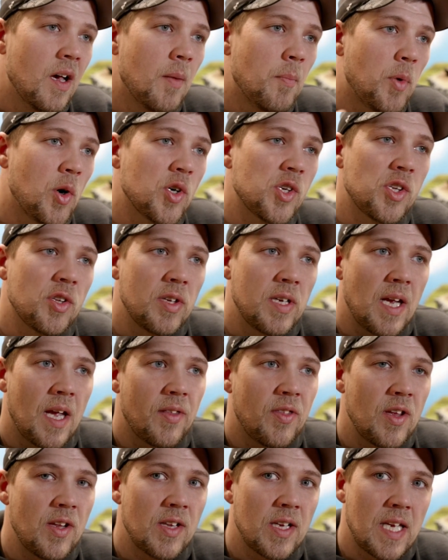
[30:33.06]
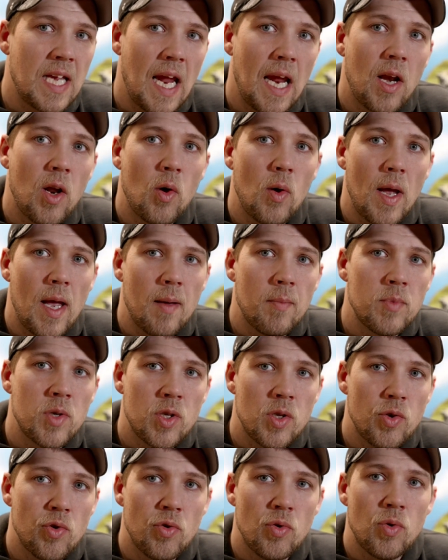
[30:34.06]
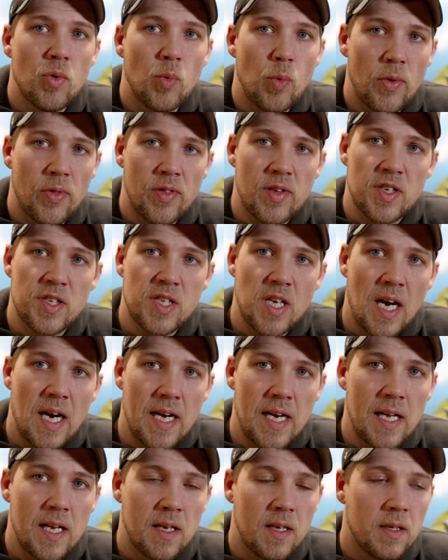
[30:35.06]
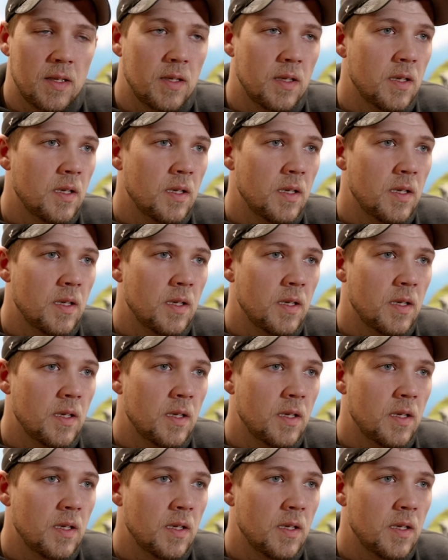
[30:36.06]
Personally, I think the Cato M2 with the siding,